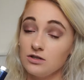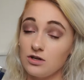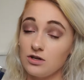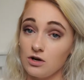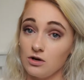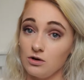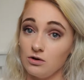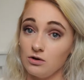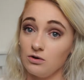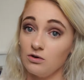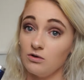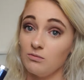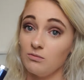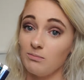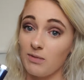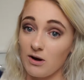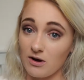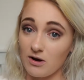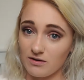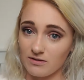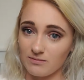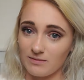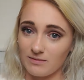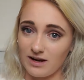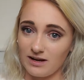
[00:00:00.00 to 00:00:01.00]
to
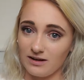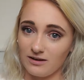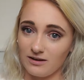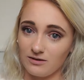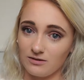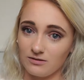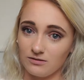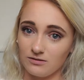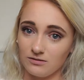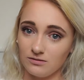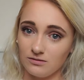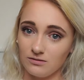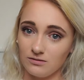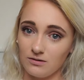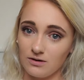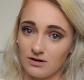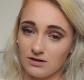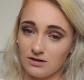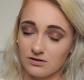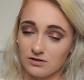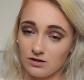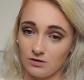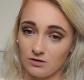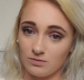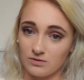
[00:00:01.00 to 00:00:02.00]
both my local
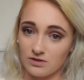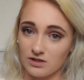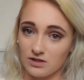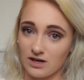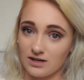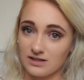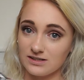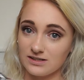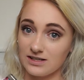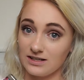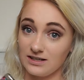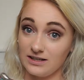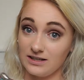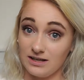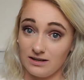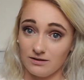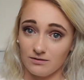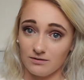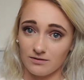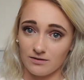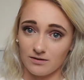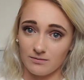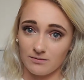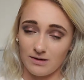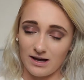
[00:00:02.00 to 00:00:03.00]
Superdrugs. Neither
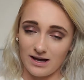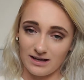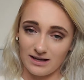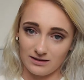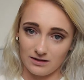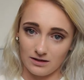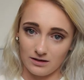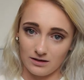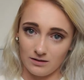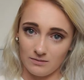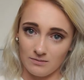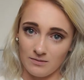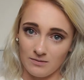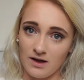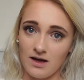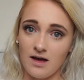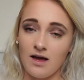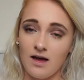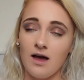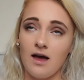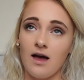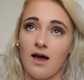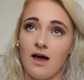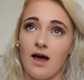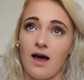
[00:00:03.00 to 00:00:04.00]
of them had them.
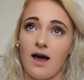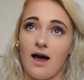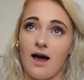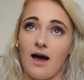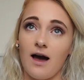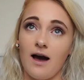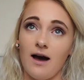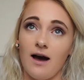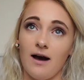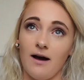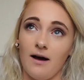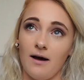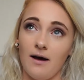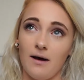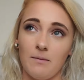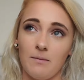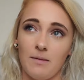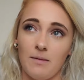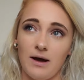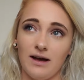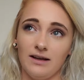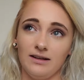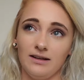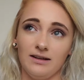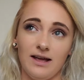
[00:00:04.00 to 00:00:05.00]
Um,
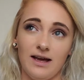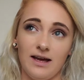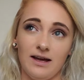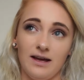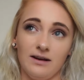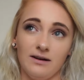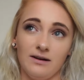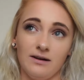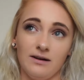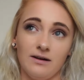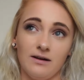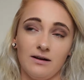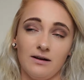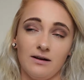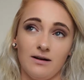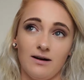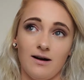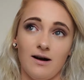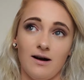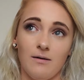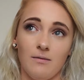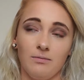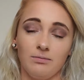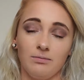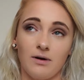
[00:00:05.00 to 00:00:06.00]
and then
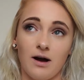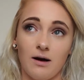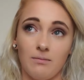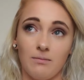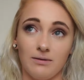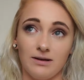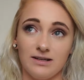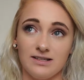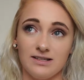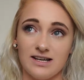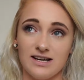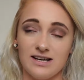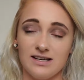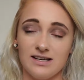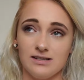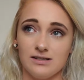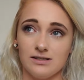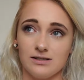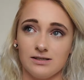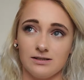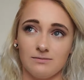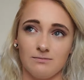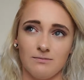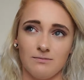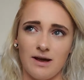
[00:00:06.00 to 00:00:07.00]
a couple of
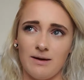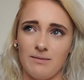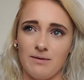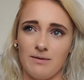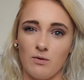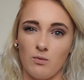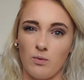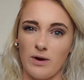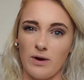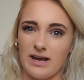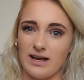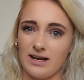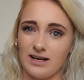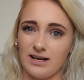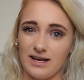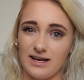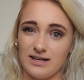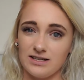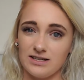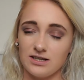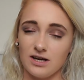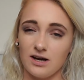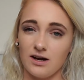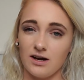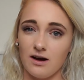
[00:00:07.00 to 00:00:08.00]
days, maybe a week
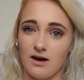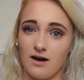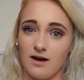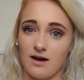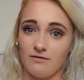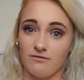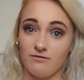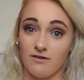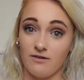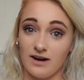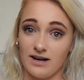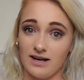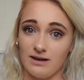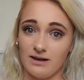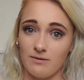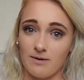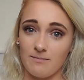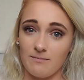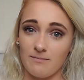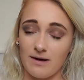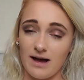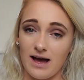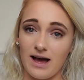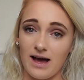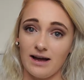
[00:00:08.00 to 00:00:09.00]
later, I finally
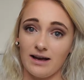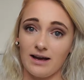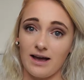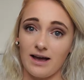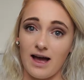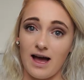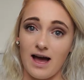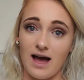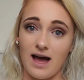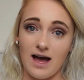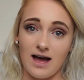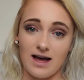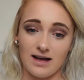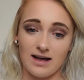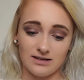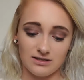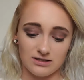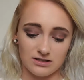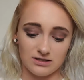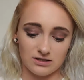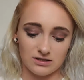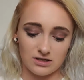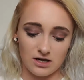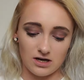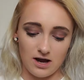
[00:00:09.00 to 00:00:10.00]
went back
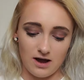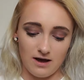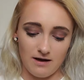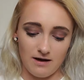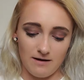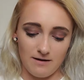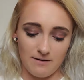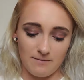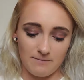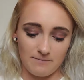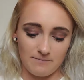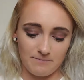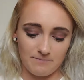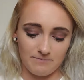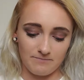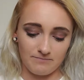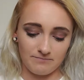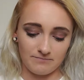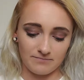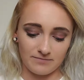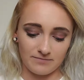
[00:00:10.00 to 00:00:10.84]
and um,